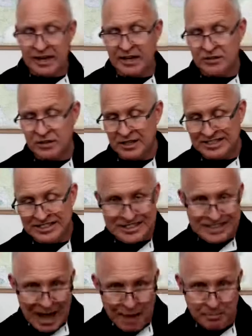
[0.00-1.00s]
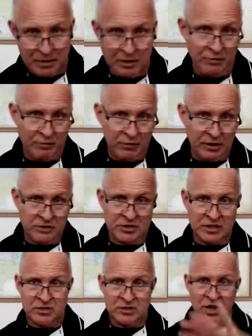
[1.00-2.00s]
the case of the scapula, for
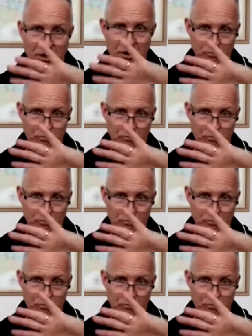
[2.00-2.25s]
instance,